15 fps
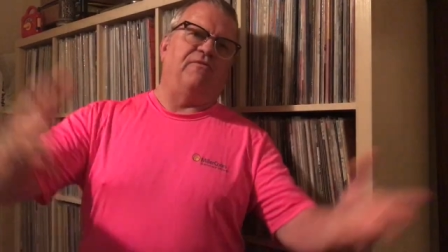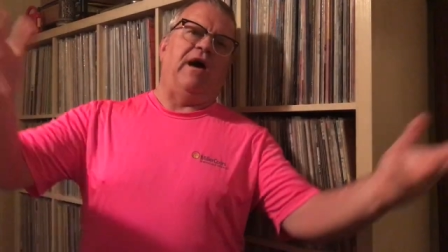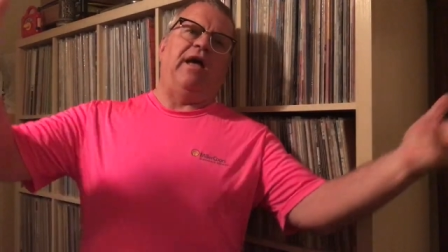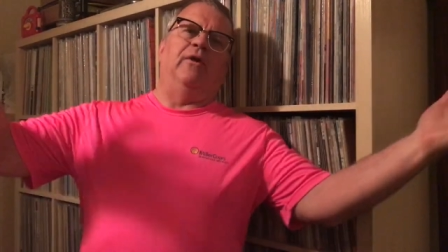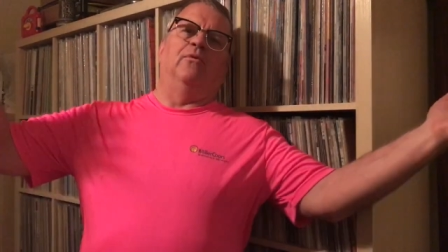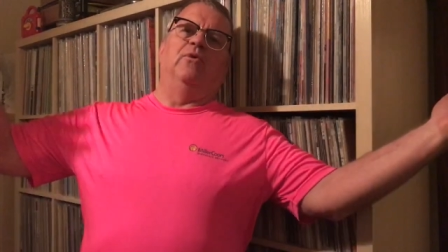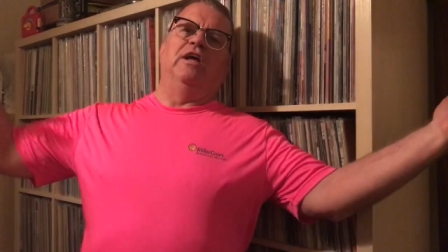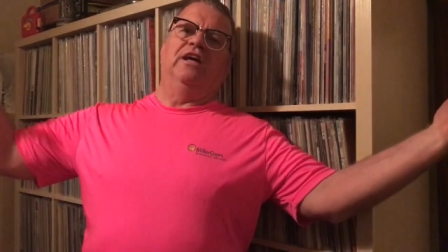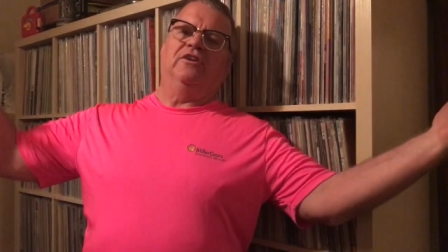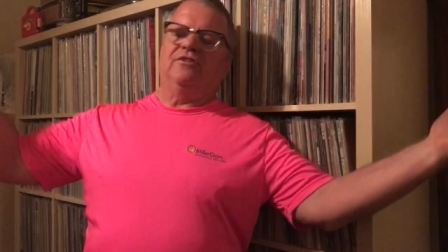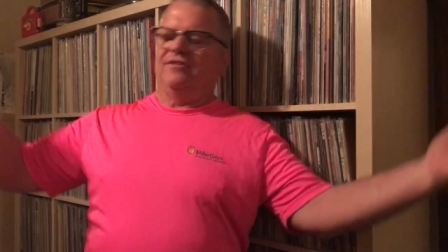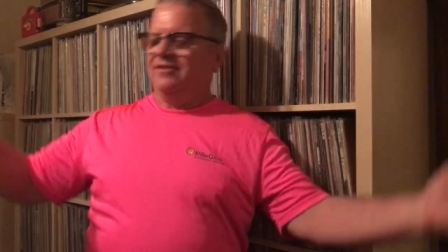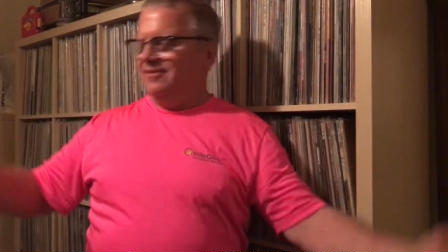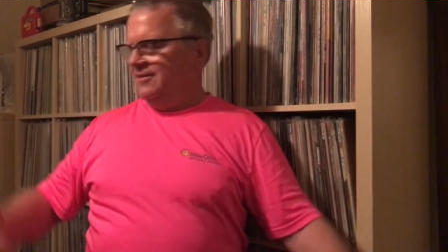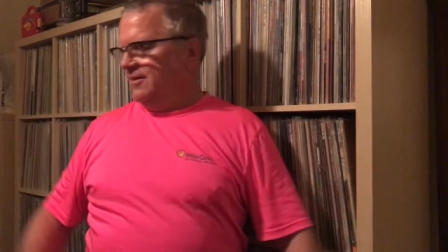is Vinyl
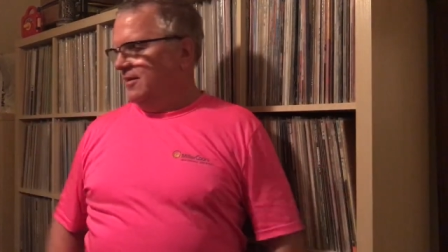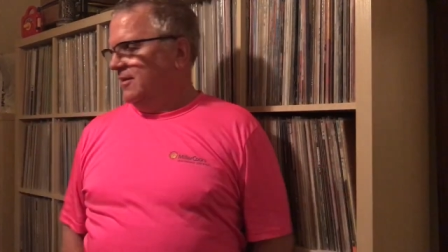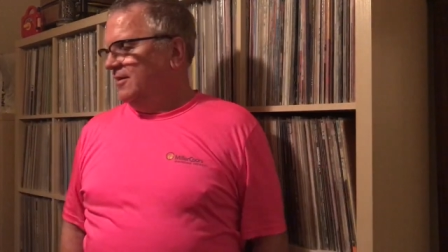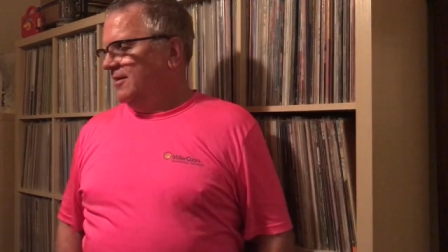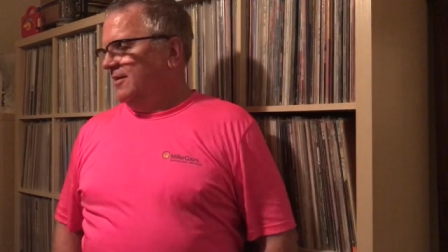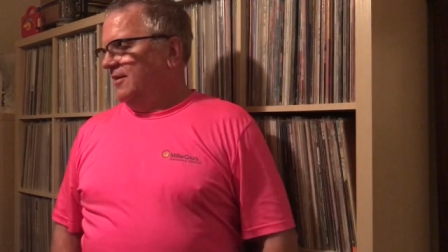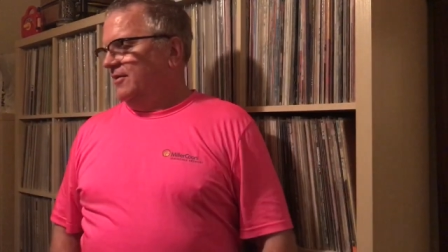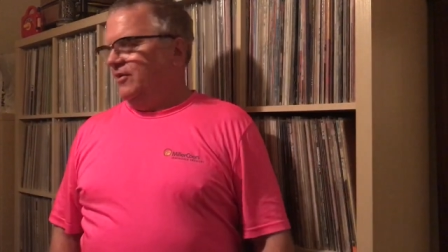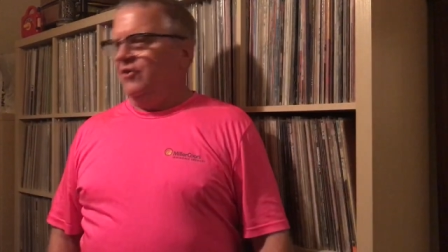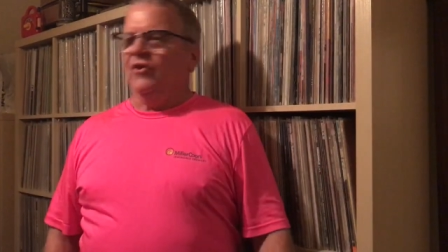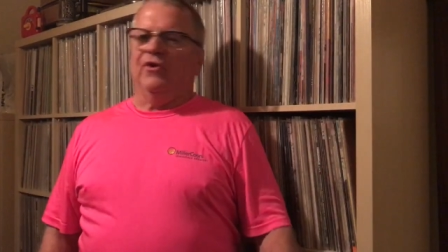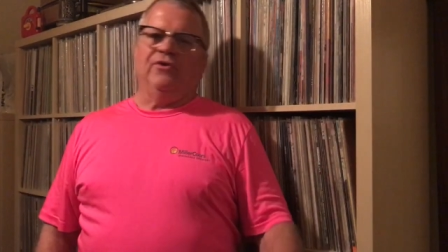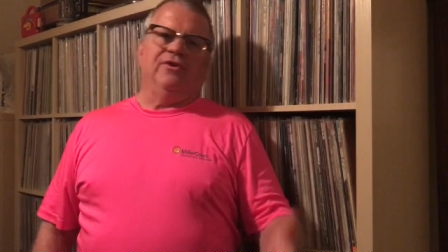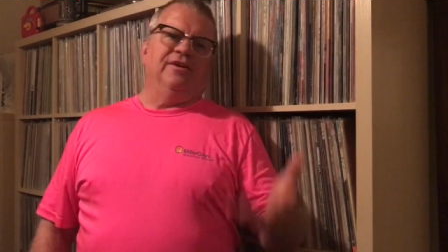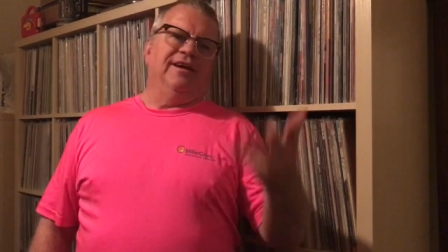Ridge. You
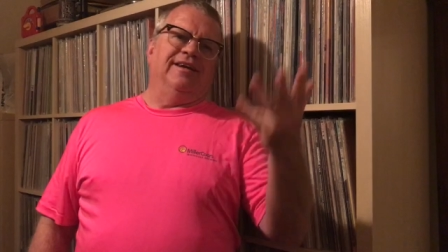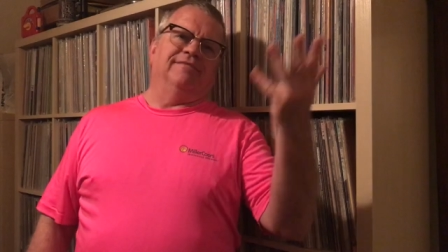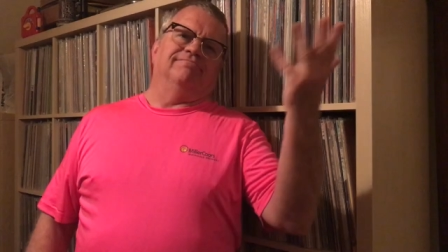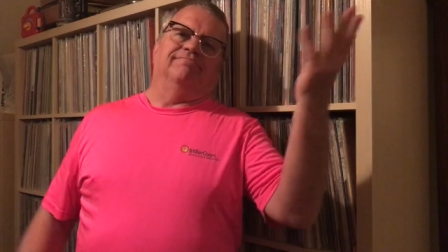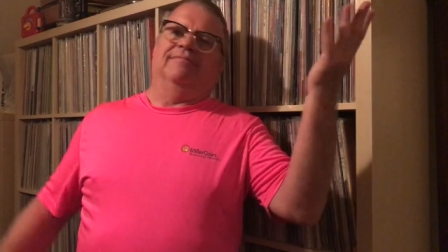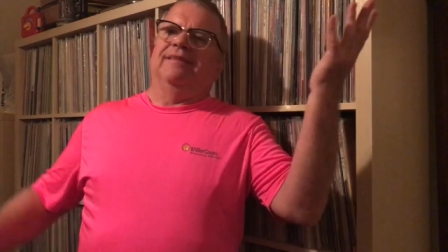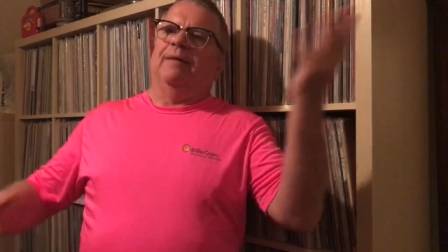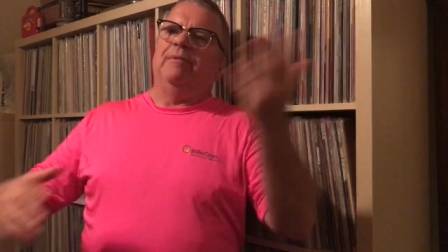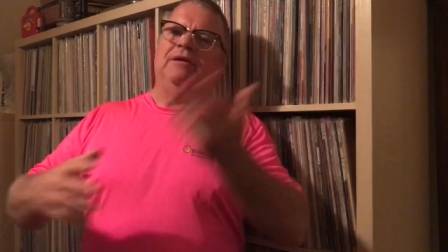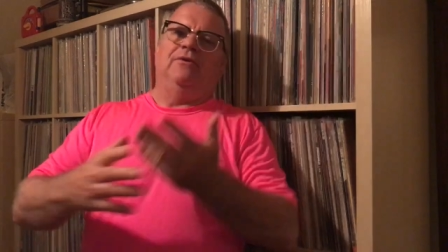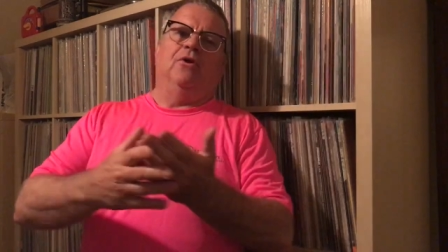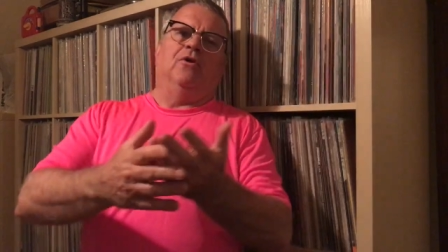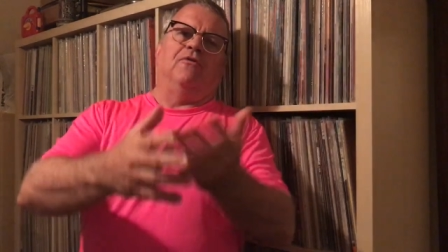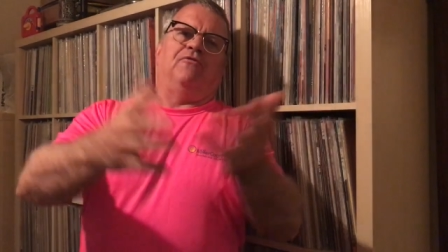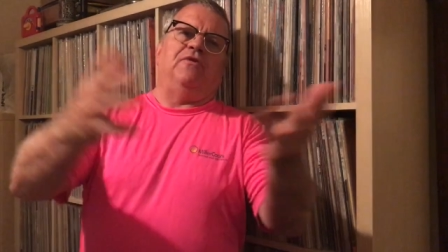know you're not... I
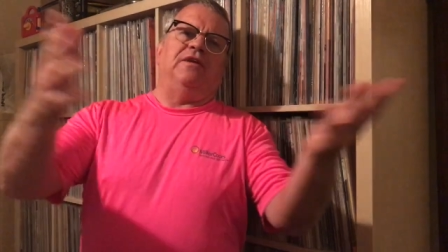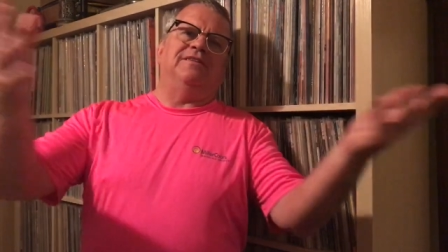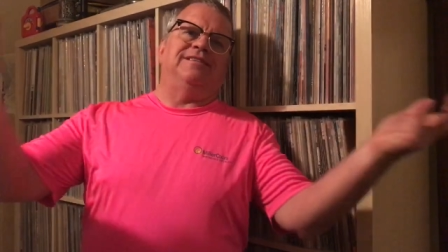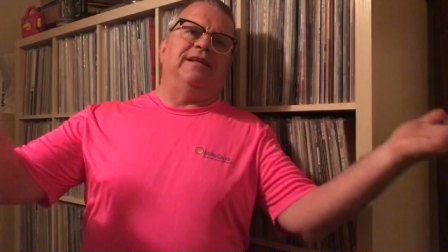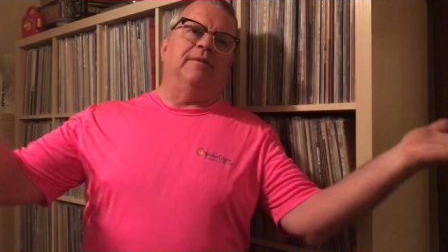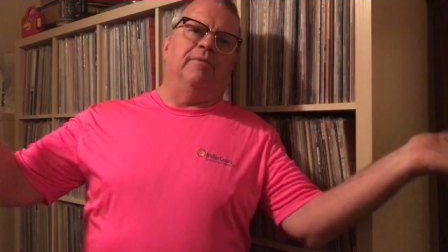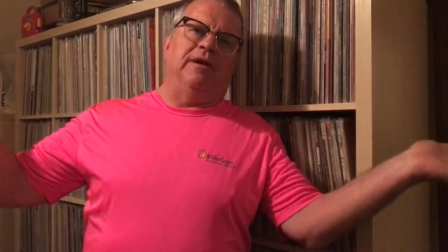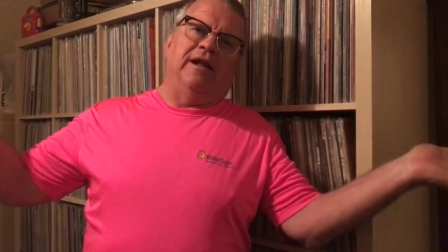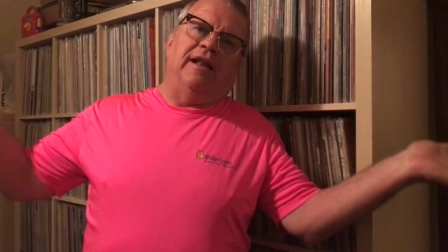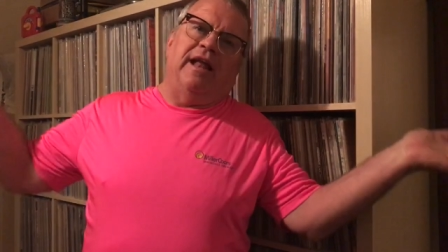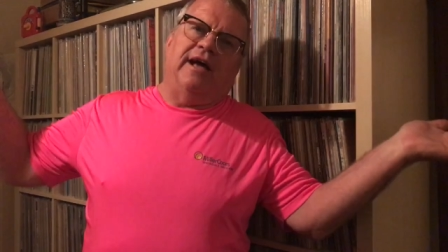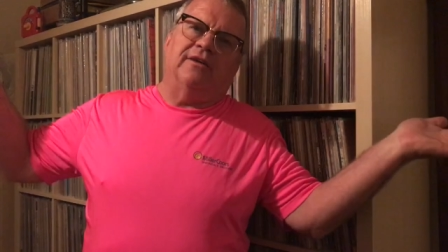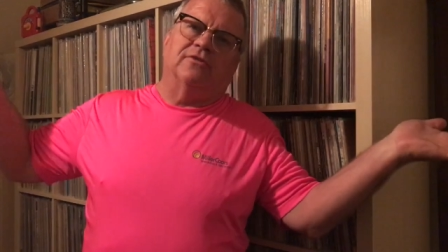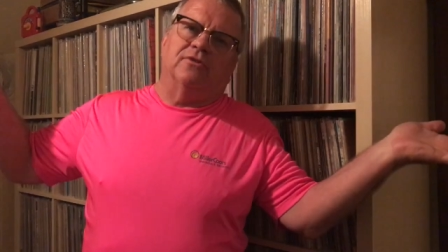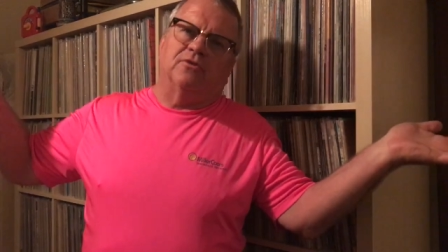mean, no offense to anybody that
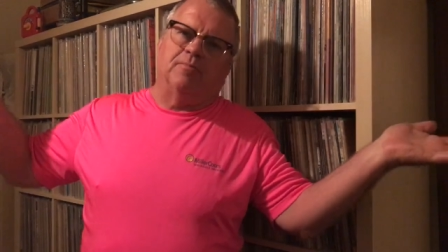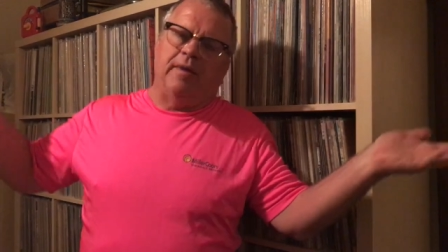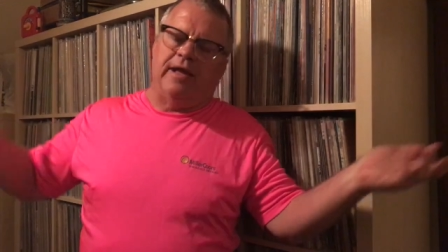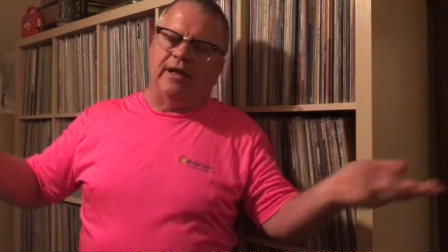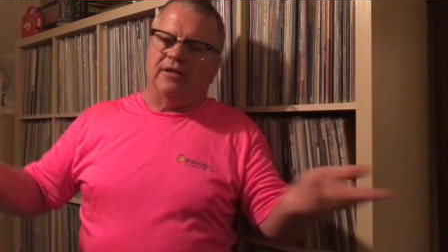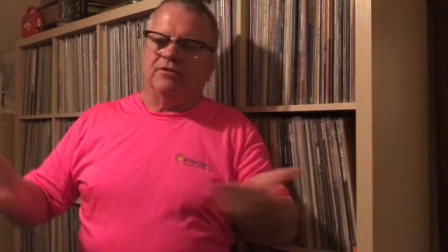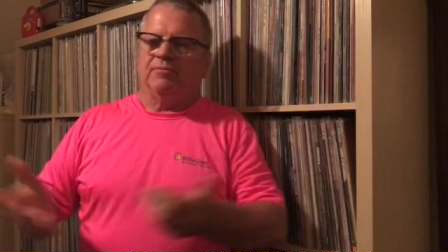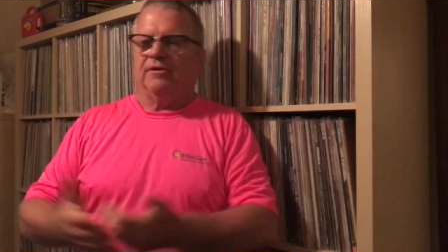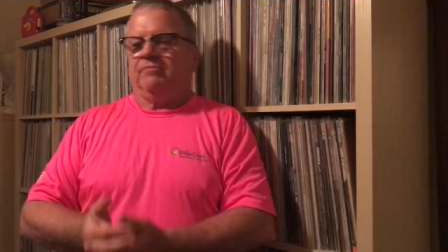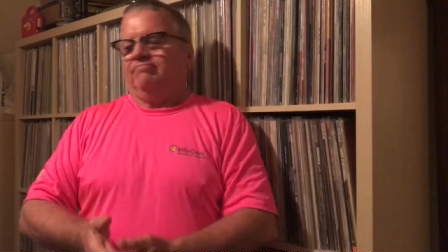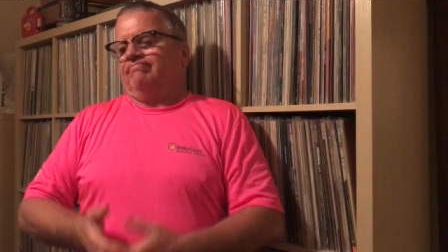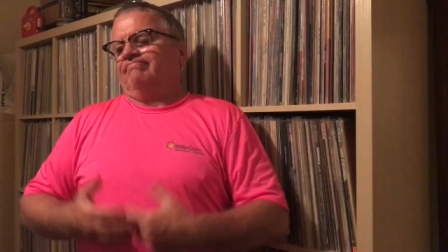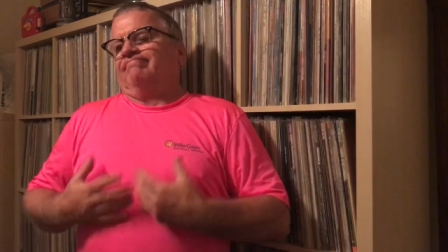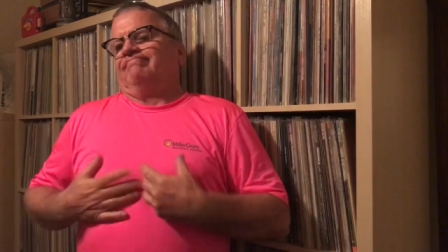likes those bands, but...